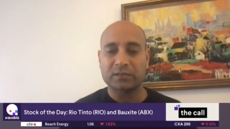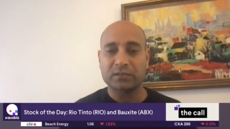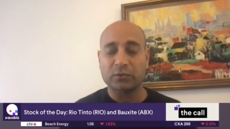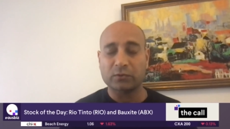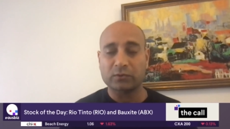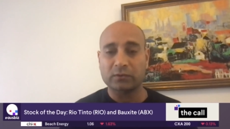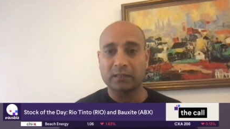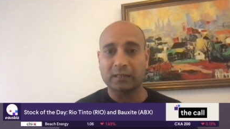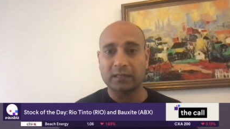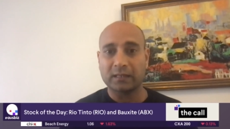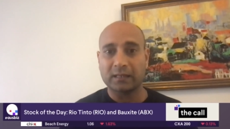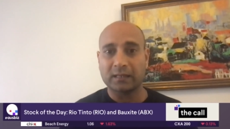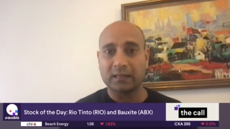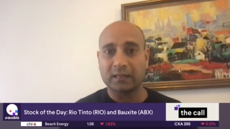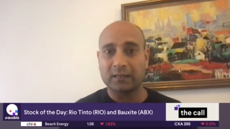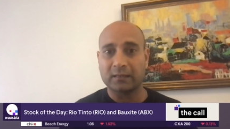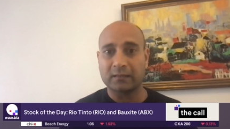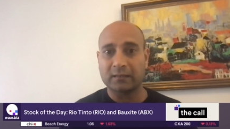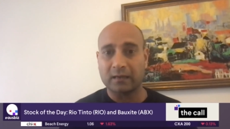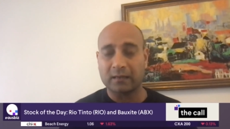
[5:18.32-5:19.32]
certainly
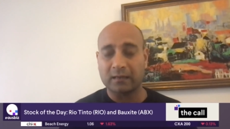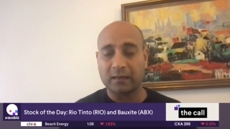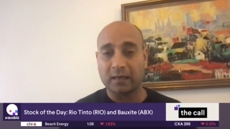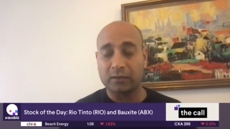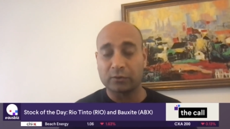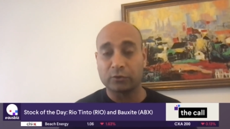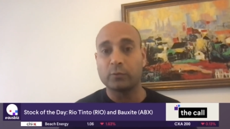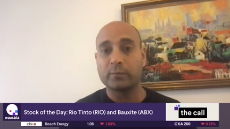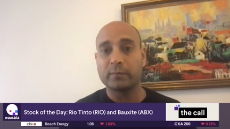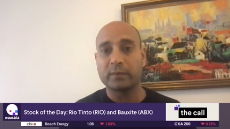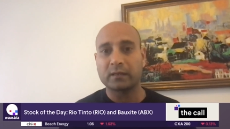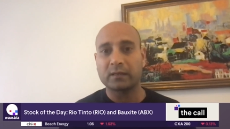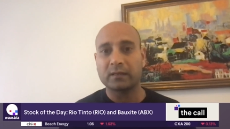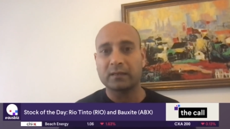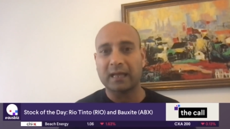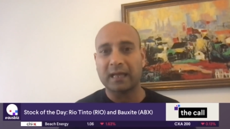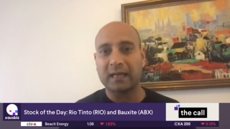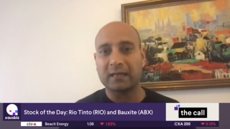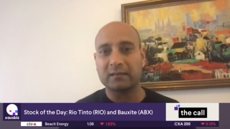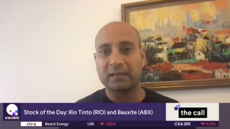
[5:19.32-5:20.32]

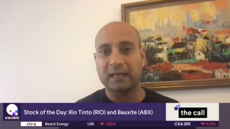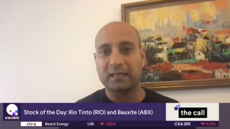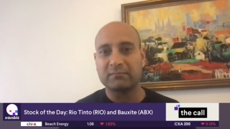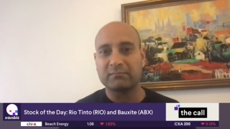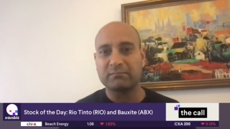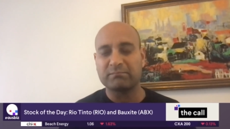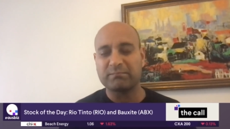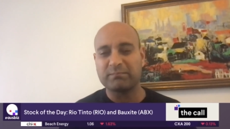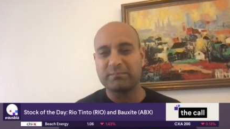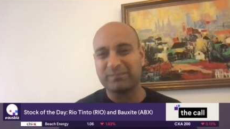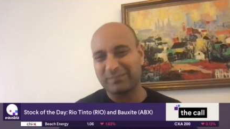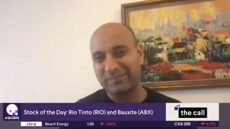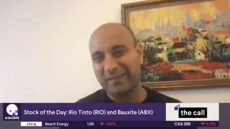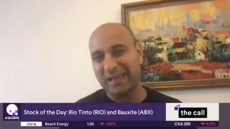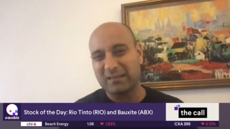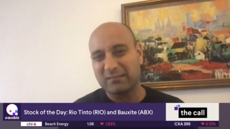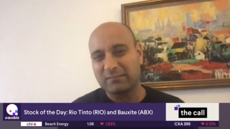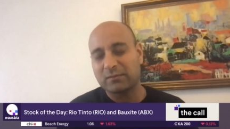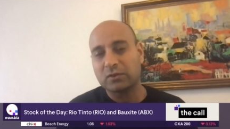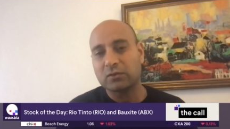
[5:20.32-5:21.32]
Alumina
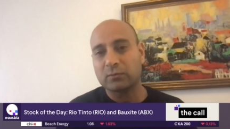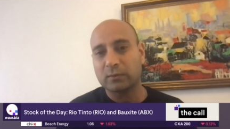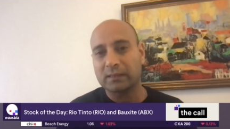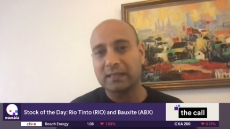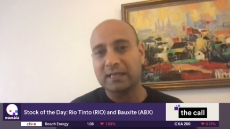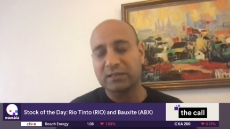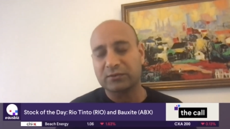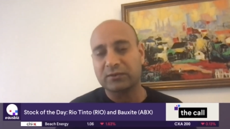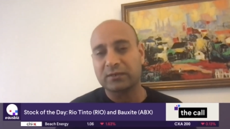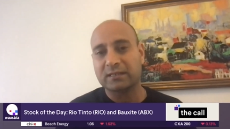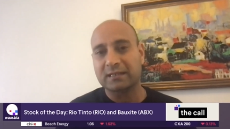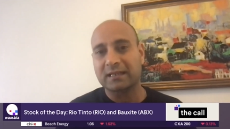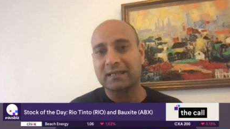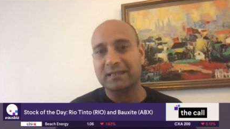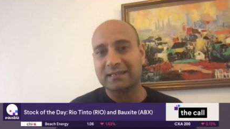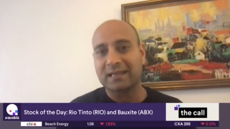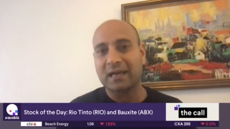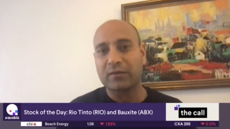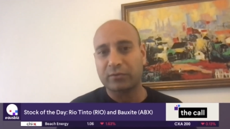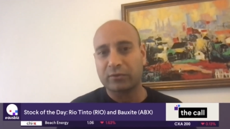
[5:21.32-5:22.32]
and to a lesser
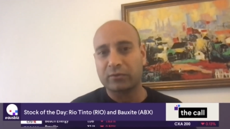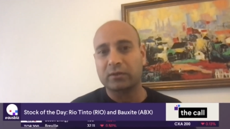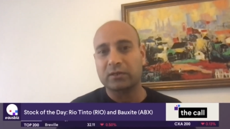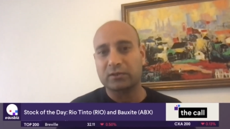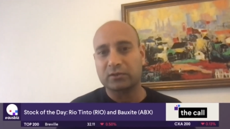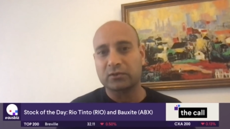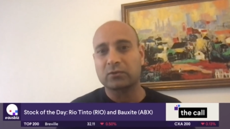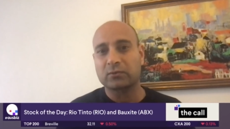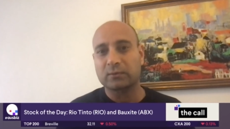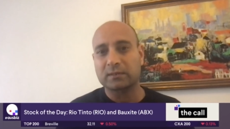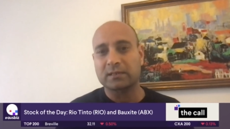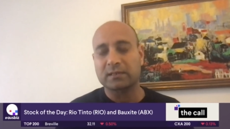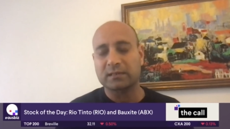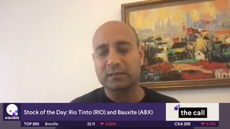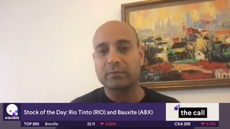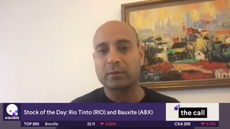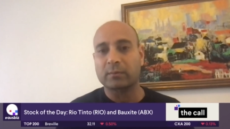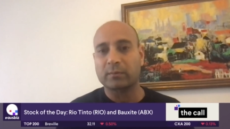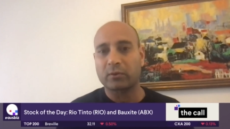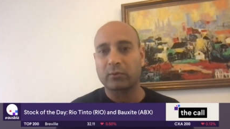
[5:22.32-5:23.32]
extent South 32 is
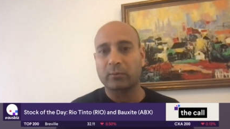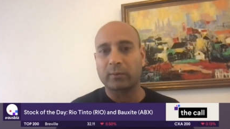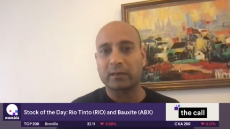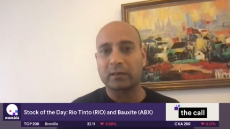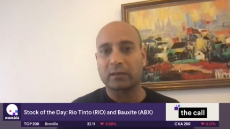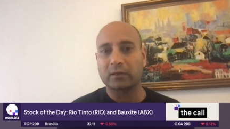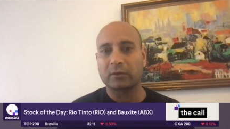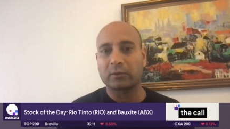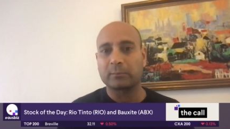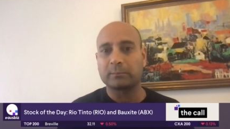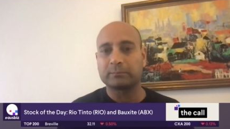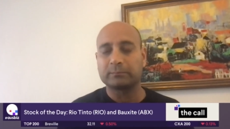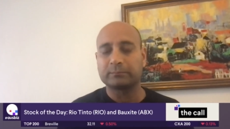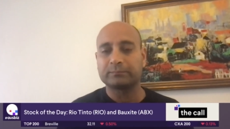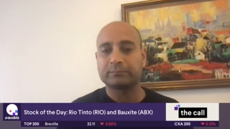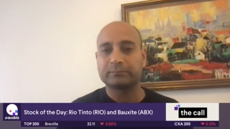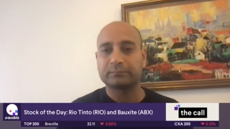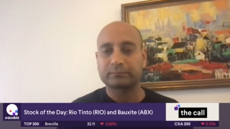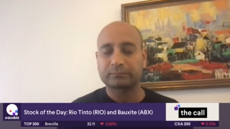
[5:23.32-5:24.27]
probably the way to go.